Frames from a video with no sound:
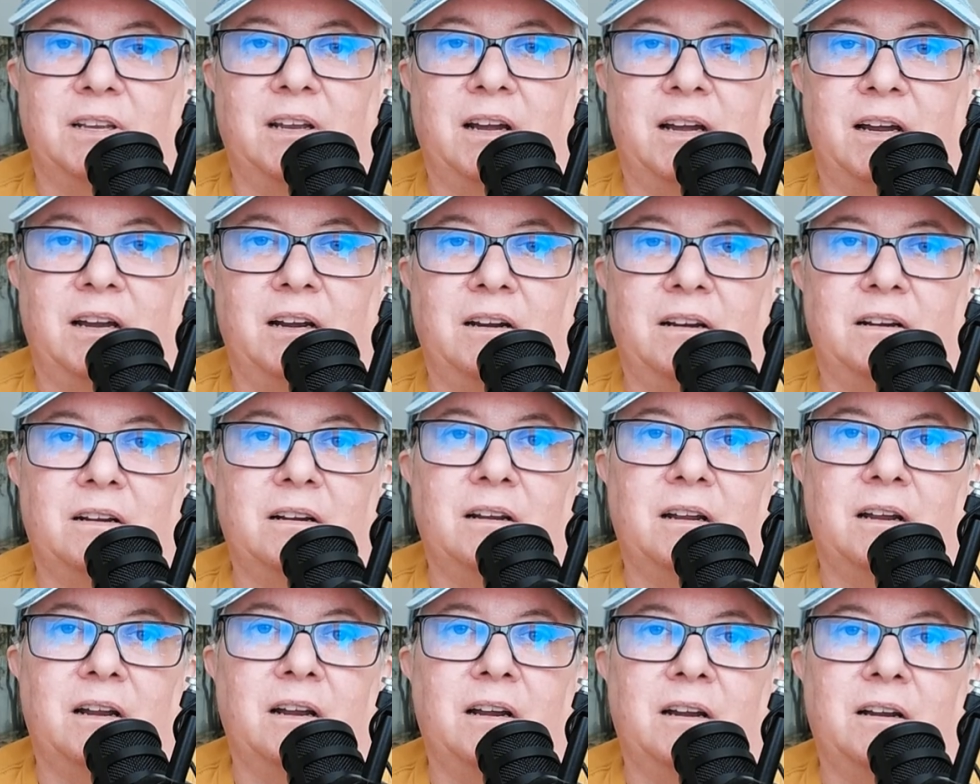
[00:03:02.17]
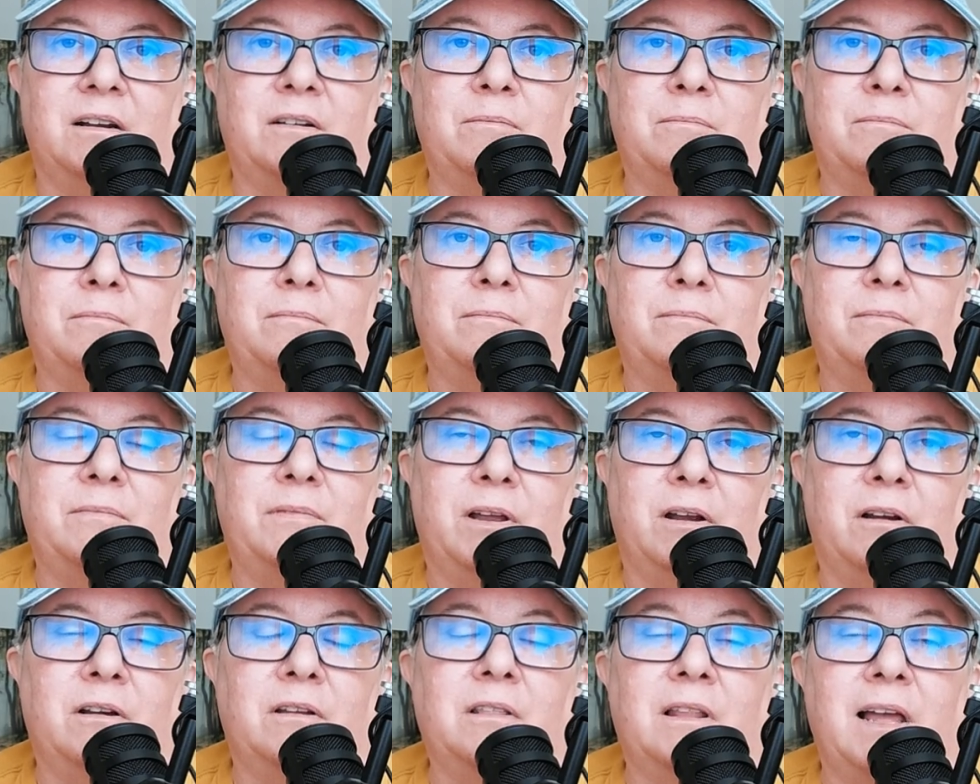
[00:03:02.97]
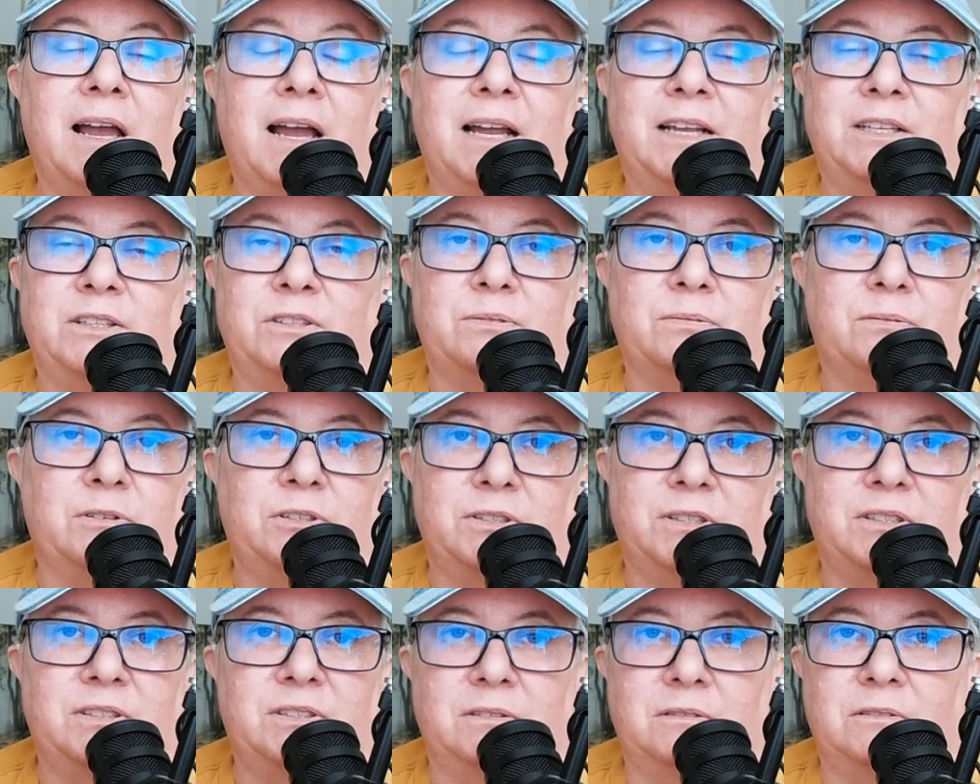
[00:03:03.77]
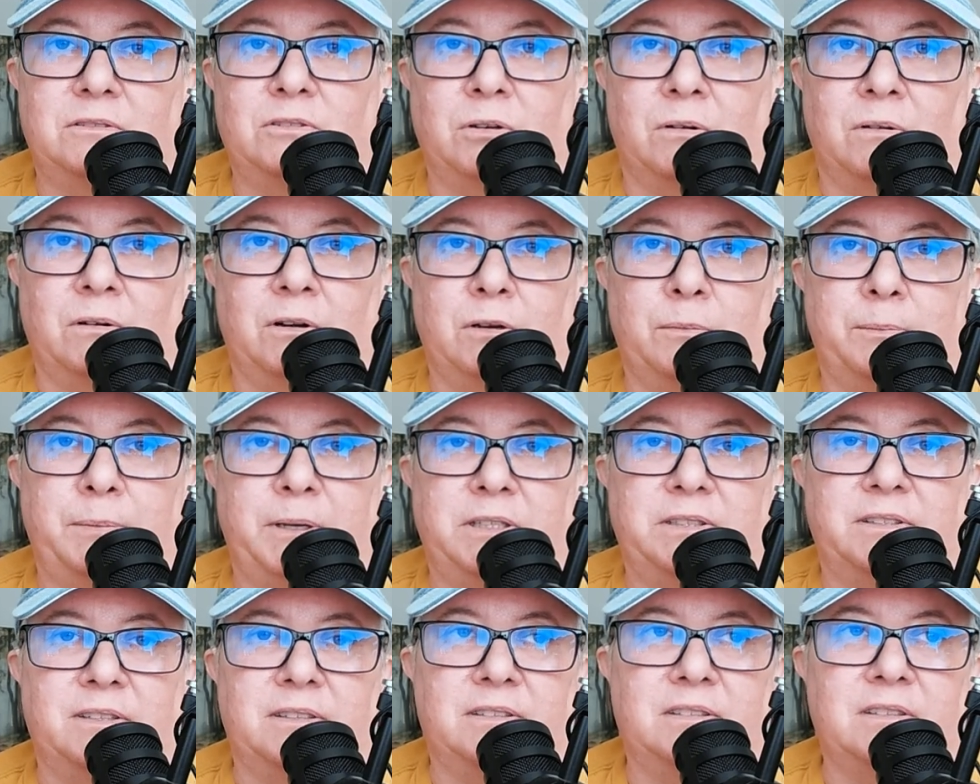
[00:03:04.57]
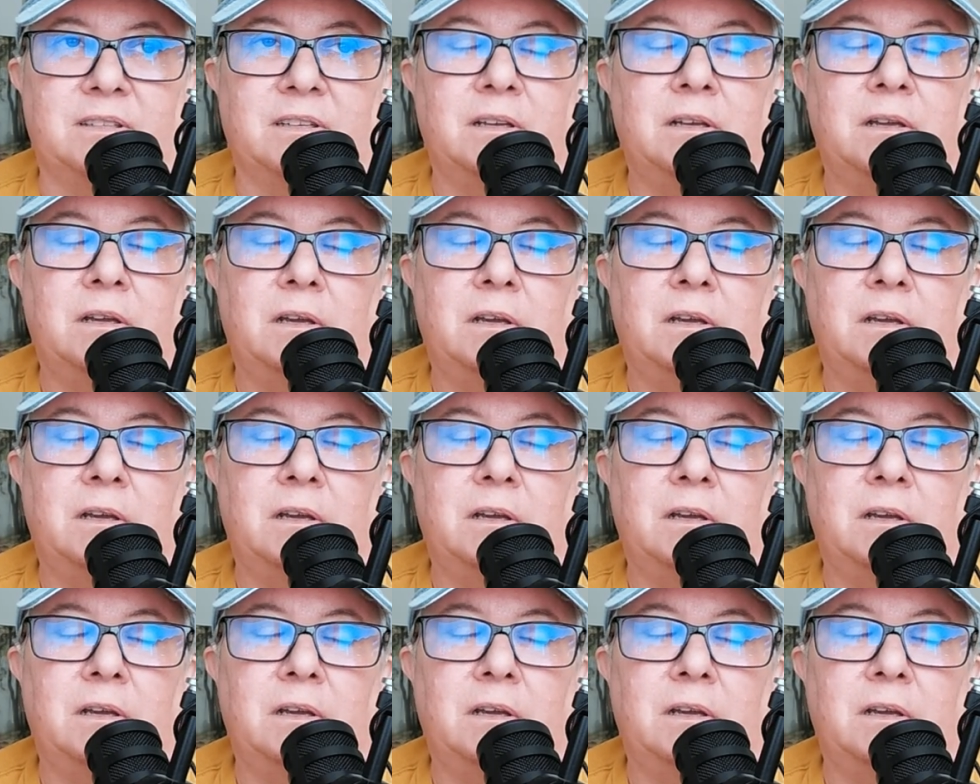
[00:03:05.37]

our lines were just torn to pieces.